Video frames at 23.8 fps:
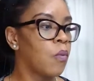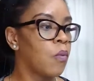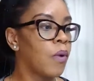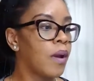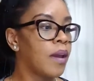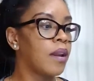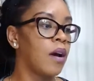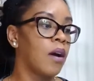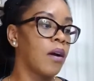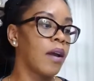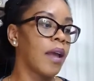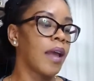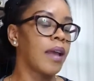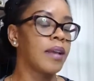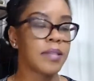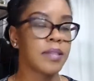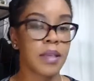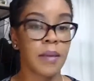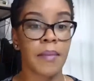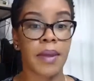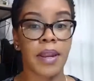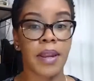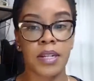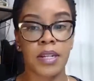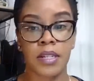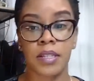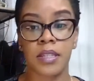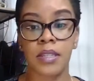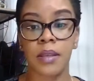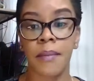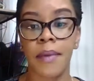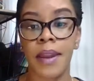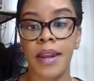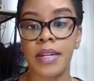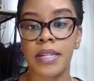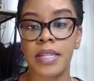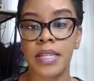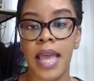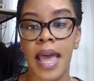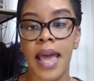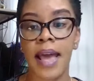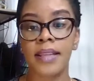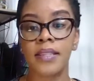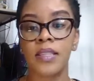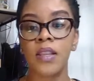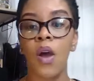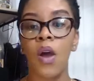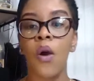Okay, somebody just
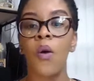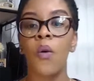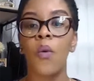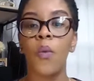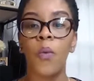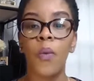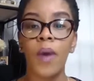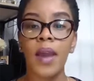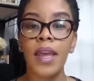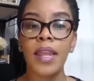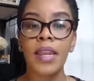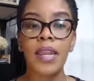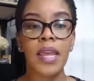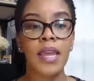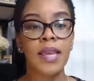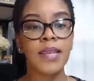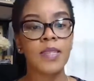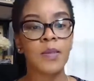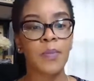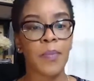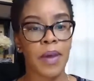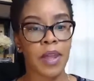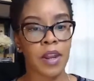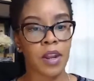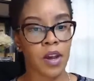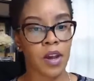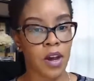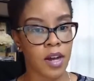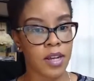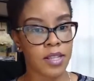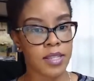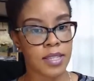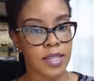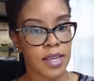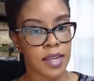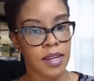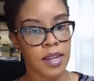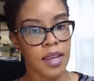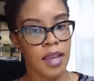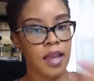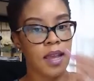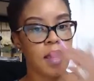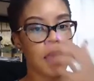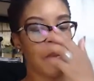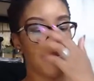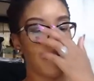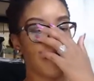asked, when is Pentecost Sunday?